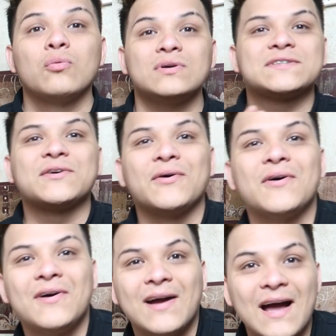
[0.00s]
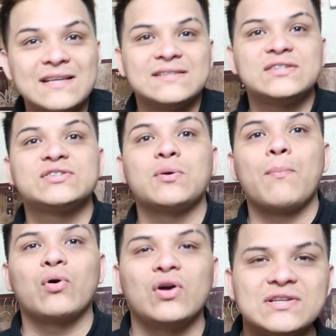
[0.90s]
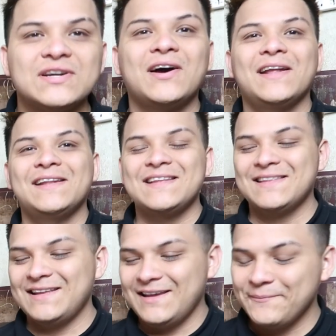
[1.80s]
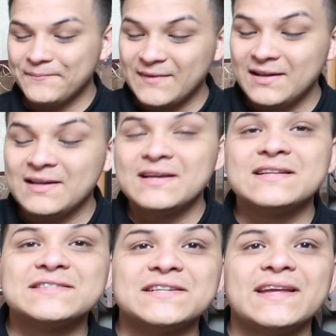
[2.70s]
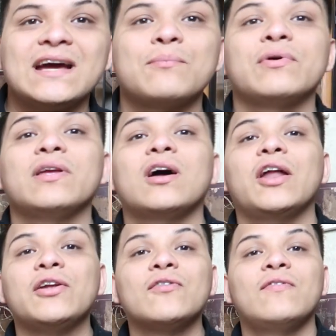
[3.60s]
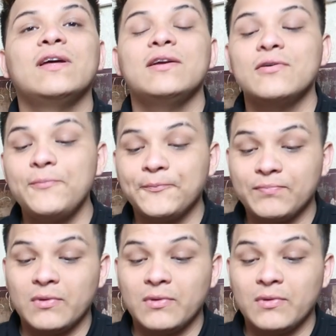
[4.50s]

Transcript: What's going on, guys? This is your boy John in this thing. Today I bring you a new video.